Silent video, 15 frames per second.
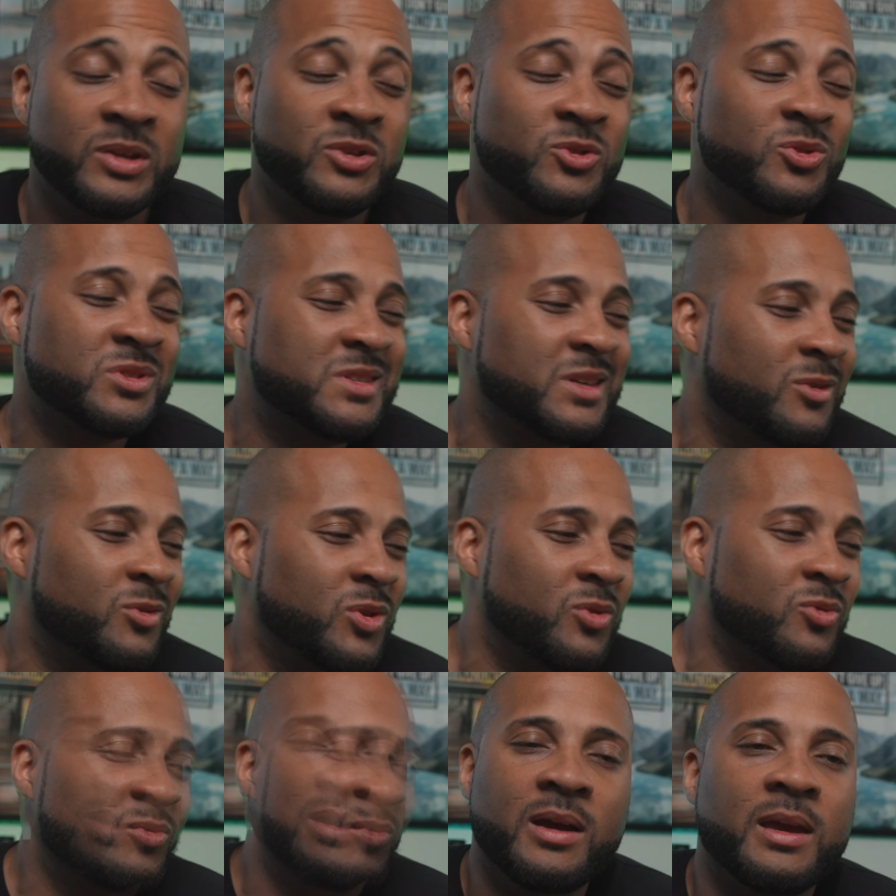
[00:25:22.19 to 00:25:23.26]
And you can still
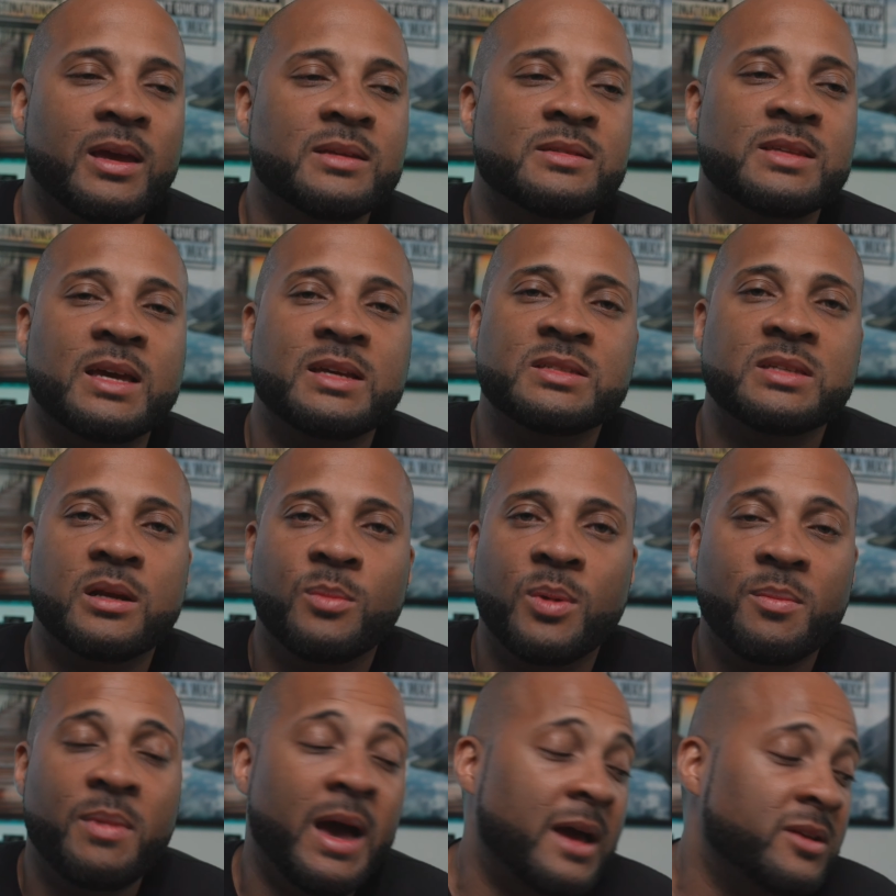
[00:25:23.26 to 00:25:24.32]
use plugins like Cinema
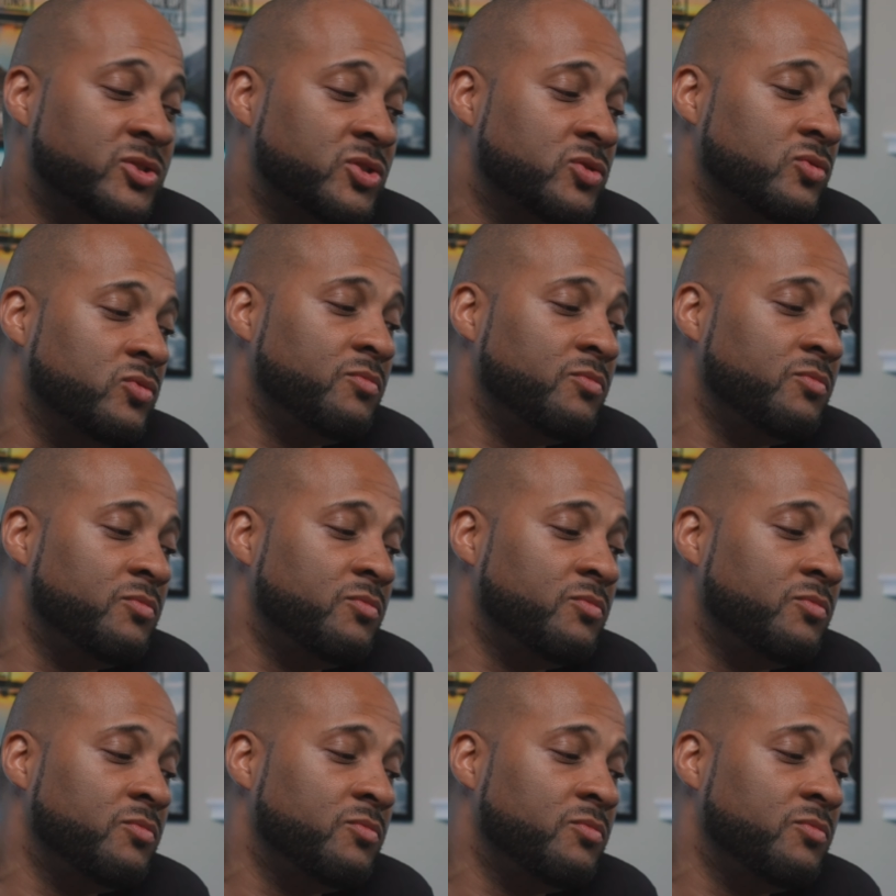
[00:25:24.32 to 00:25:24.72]
Match to